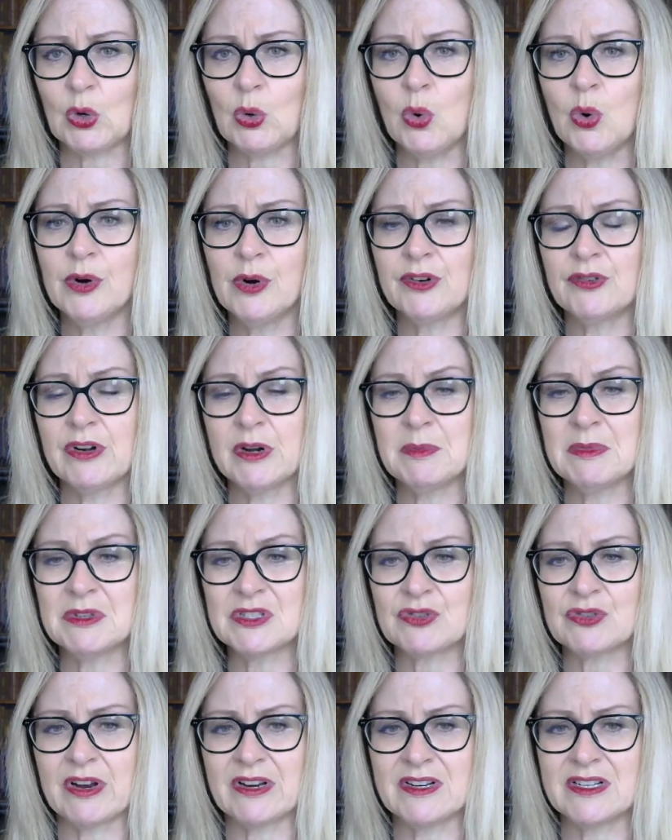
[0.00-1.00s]
or
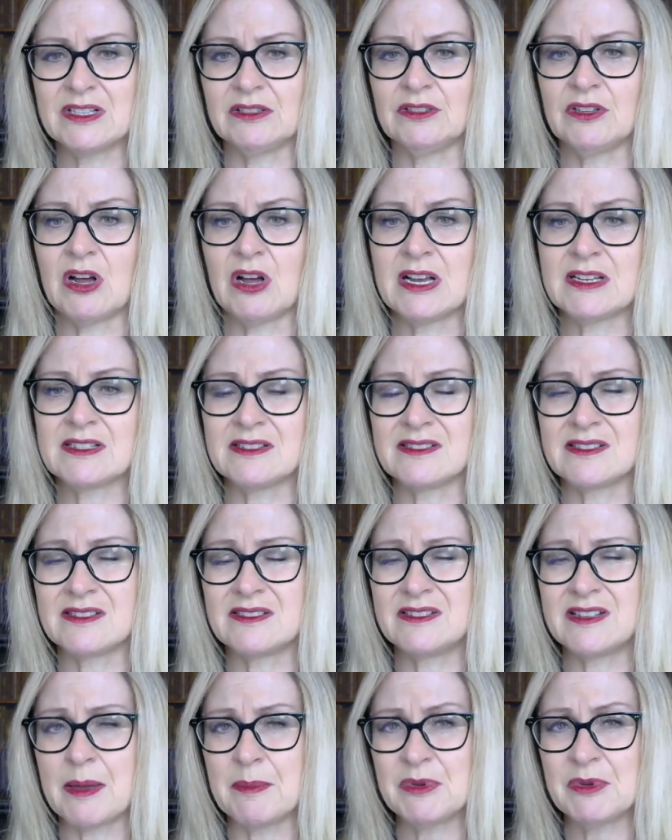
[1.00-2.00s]
agreements granting a license.
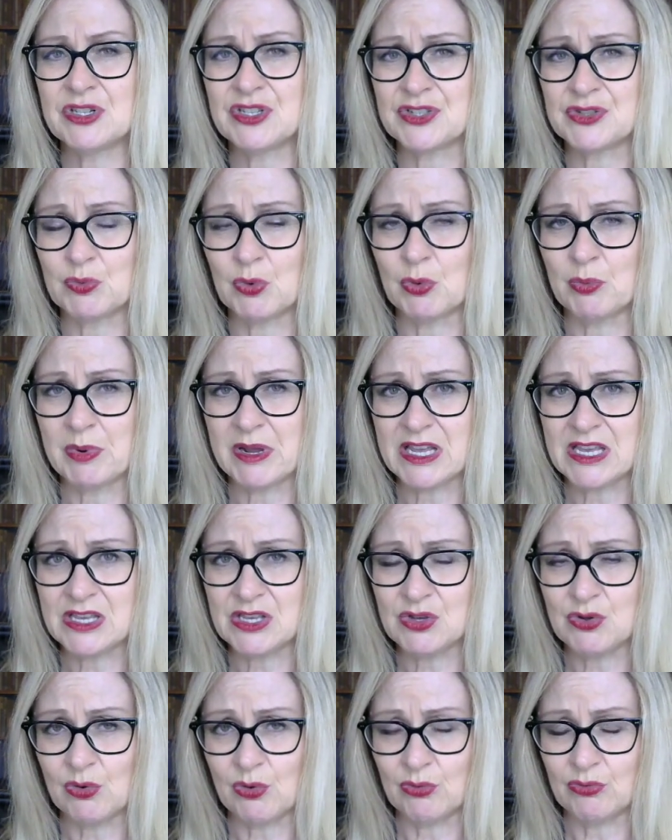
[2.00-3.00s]
Damages will
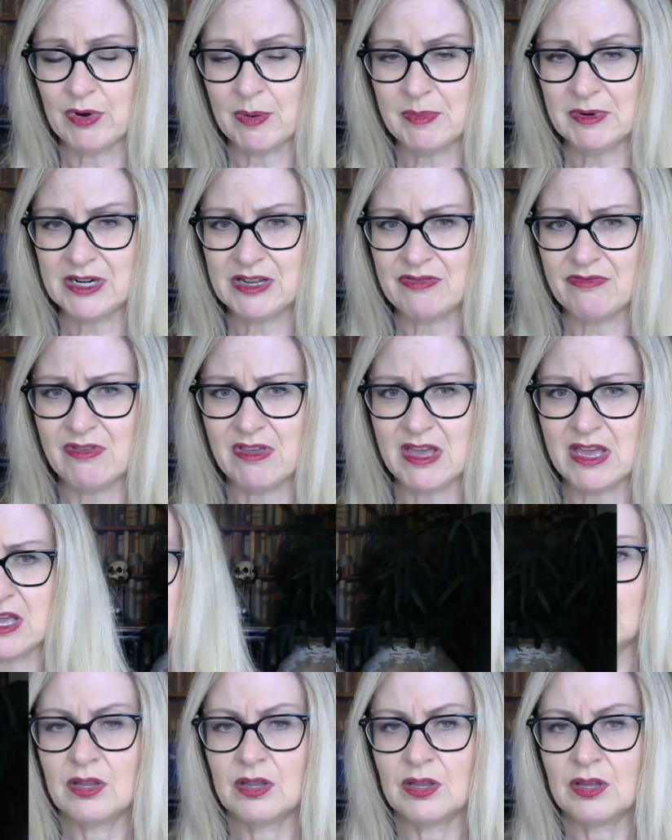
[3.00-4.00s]
be your remedy
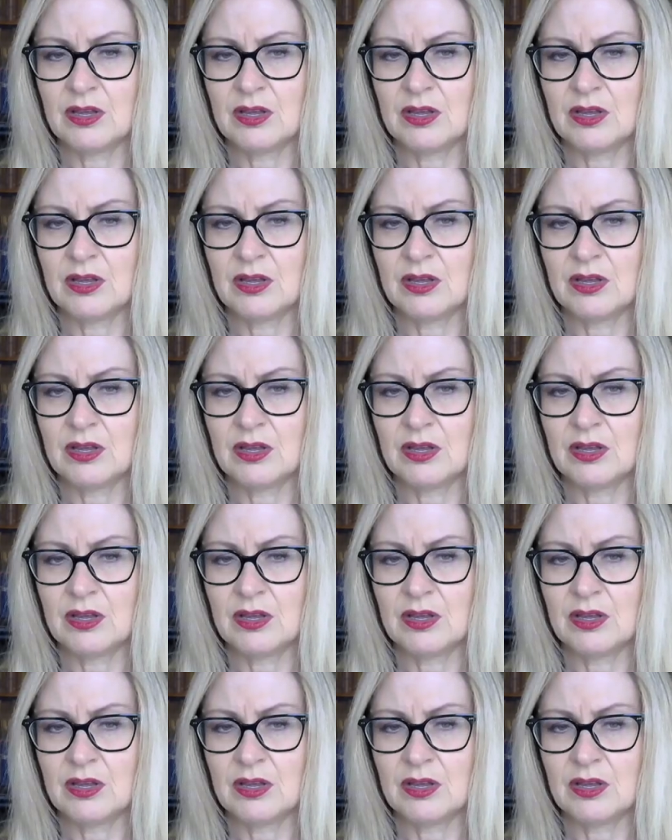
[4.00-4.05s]
there.